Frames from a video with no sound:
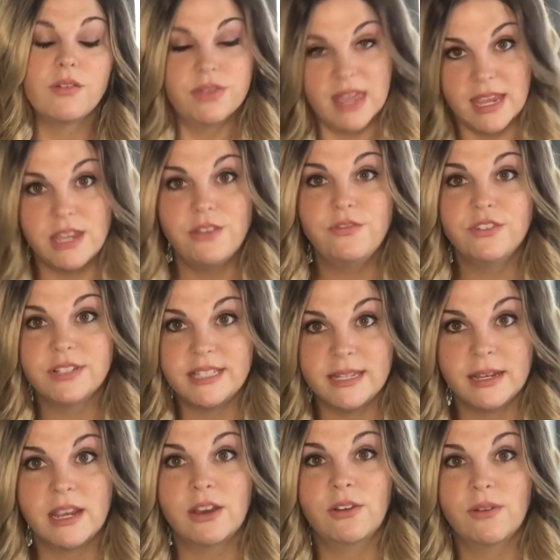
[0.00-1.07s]
Thank you for
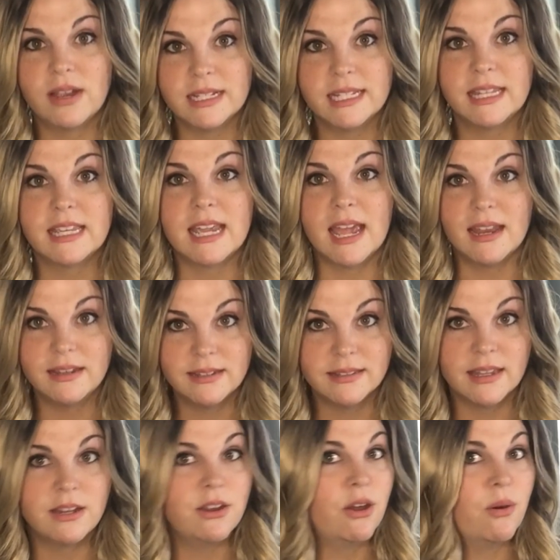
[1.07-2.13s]
sticking around to the end because
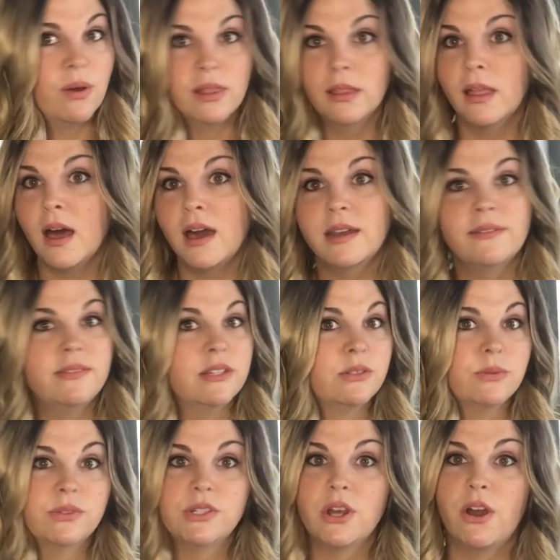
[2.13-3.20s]
I know a lot of
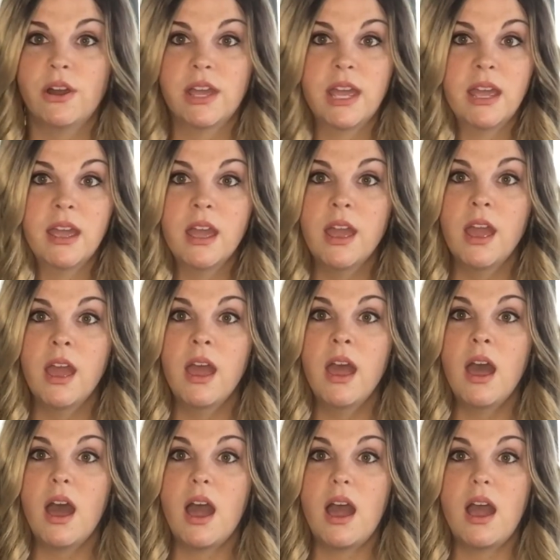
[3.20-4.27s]
this was talking.
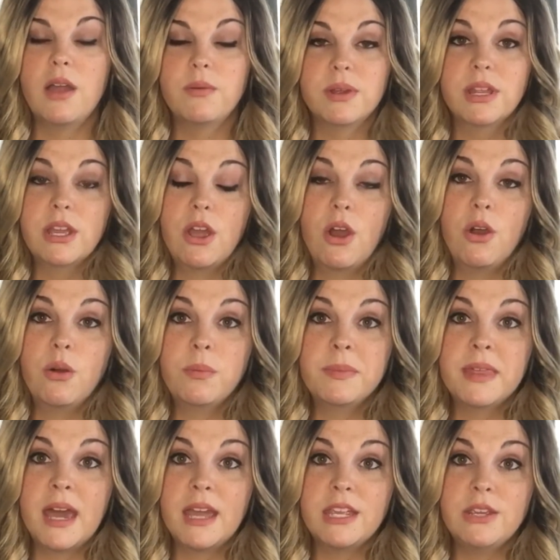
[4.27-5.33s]
I really hope
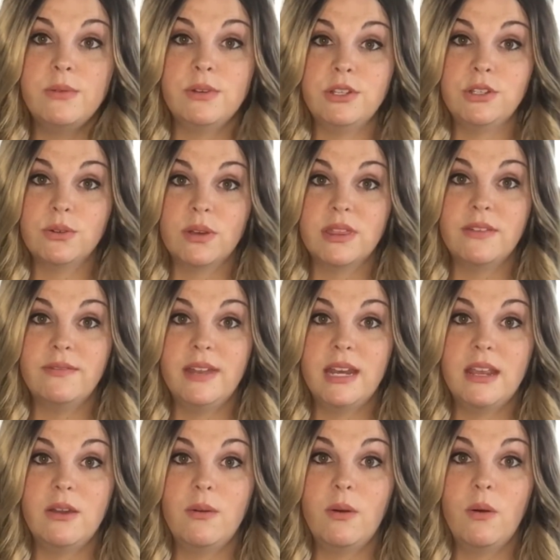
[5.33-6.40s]
that you enjoyed the
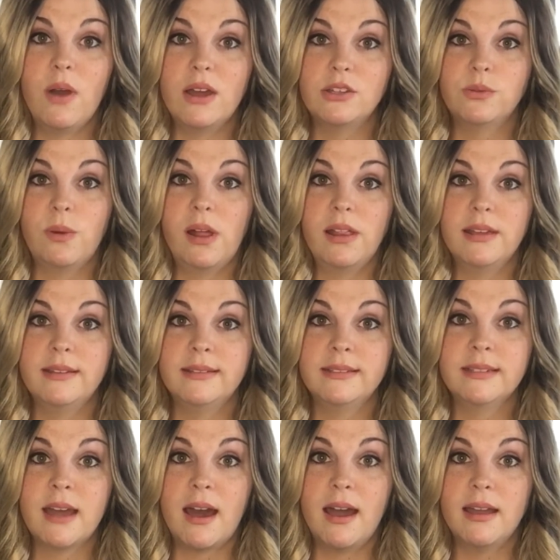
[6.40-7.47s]
video as well
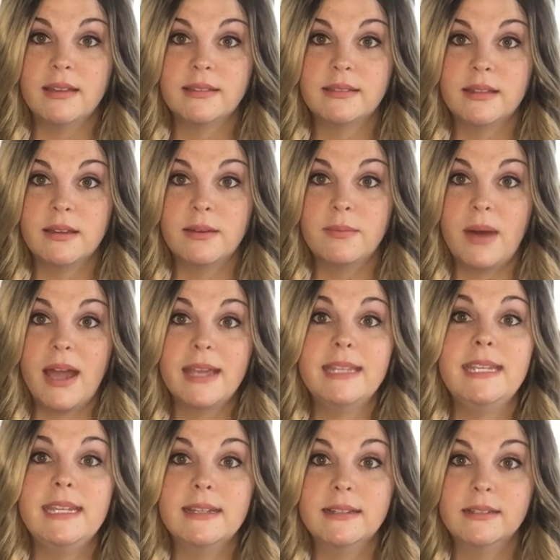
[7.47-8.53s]
as got some
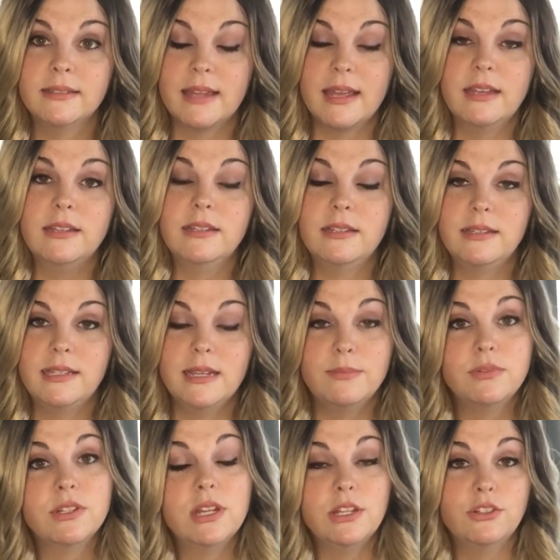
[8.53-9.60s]
ideas and
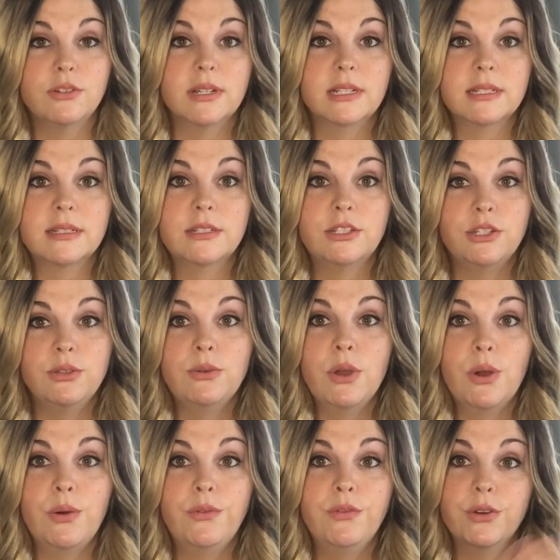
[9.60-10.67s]
tips and tricks to
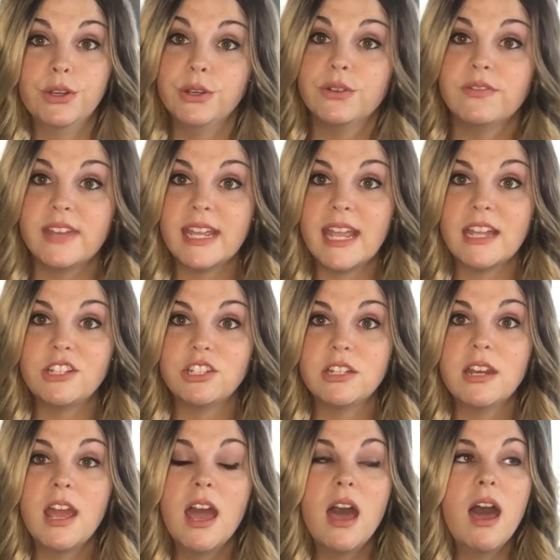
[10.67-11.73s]
go for your
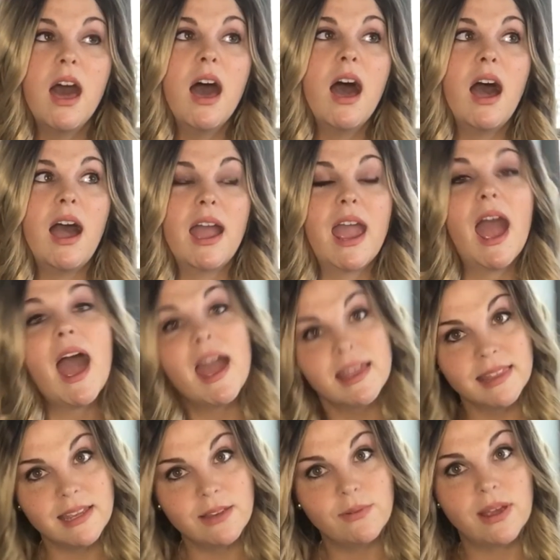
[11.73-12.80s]
vacation. I
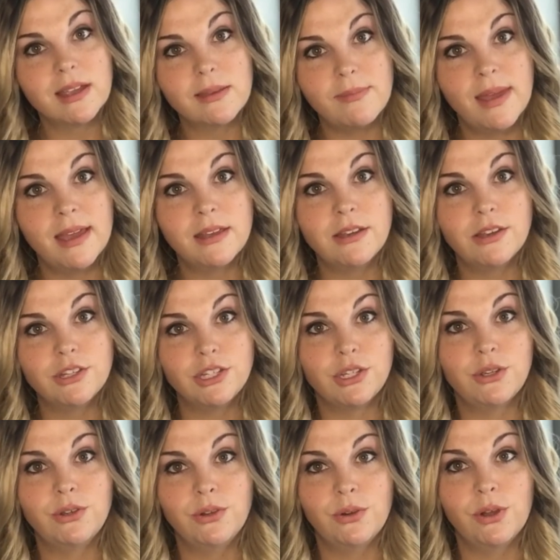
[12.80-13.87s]
highly recommend
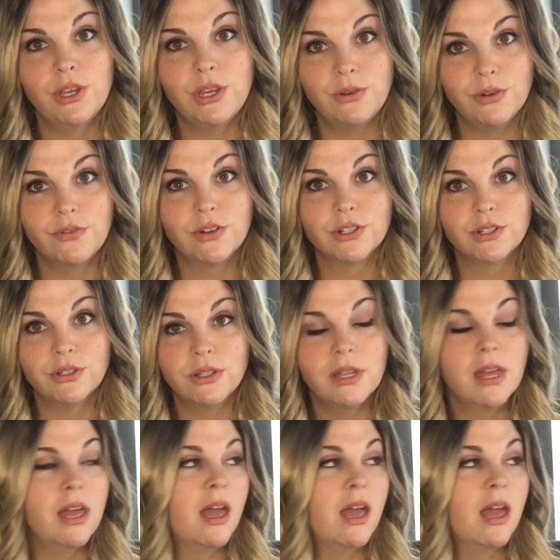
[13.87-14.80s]
to Universal.